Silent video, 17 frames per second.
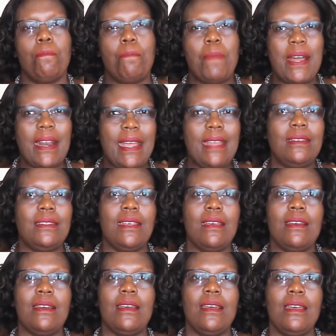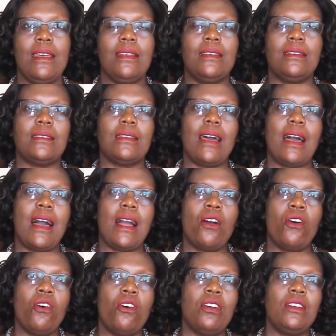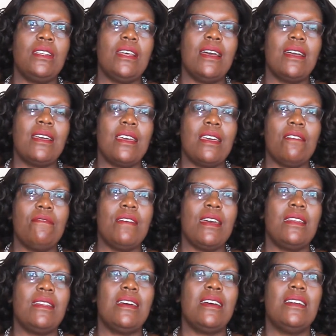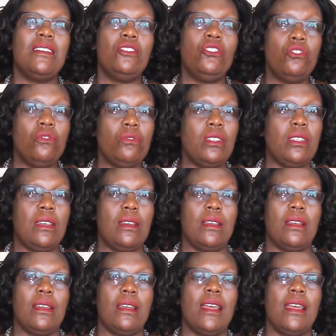Parenting is a God-given duty.